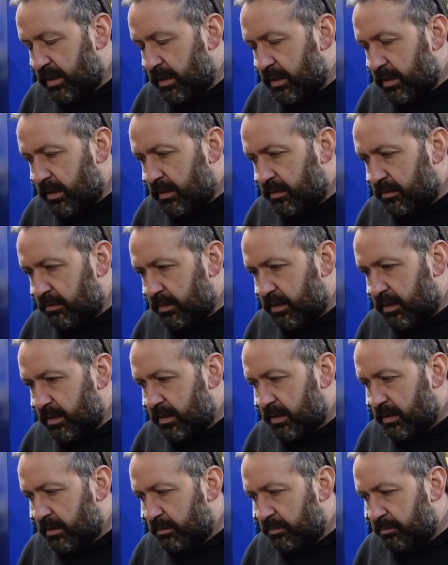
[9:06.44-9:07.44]

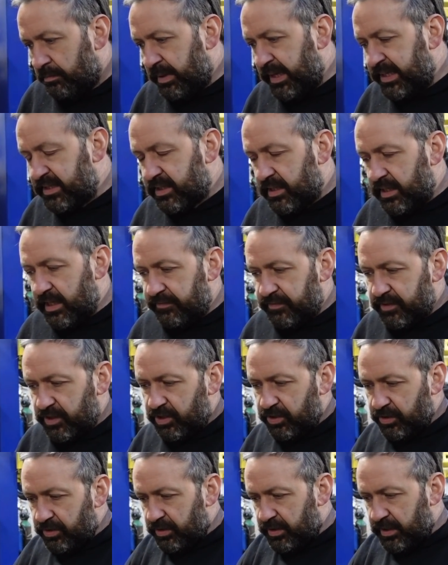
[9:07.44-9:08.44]
and basically have to
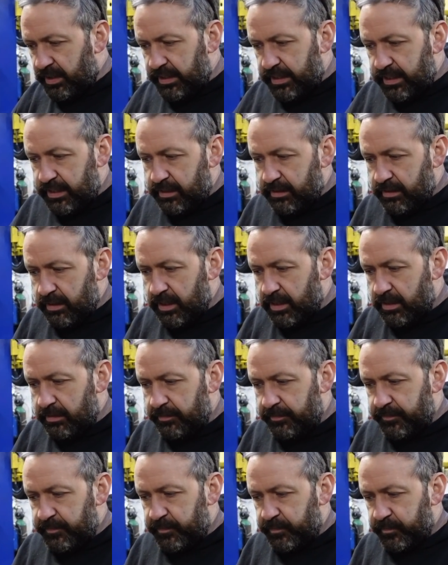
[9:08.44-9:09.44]
cut the
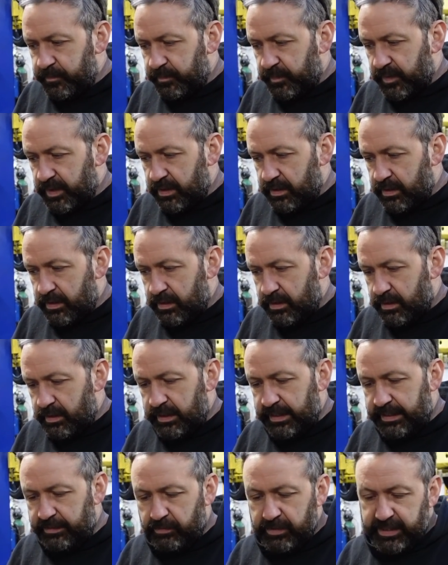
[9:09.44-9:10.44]

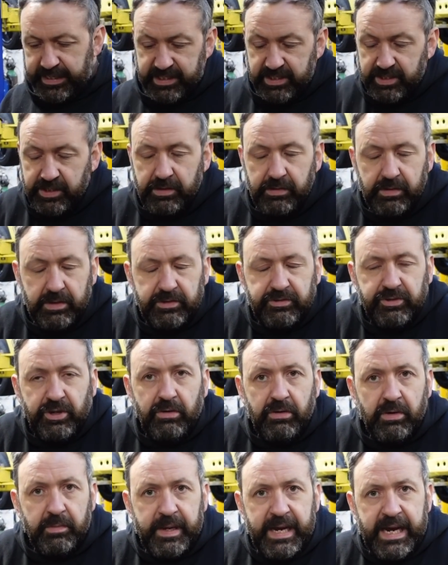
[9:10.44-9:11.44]
little ECU
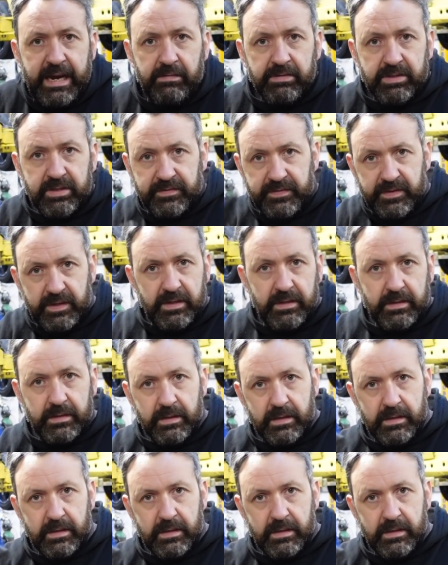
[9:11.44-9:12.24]
controller bit out of the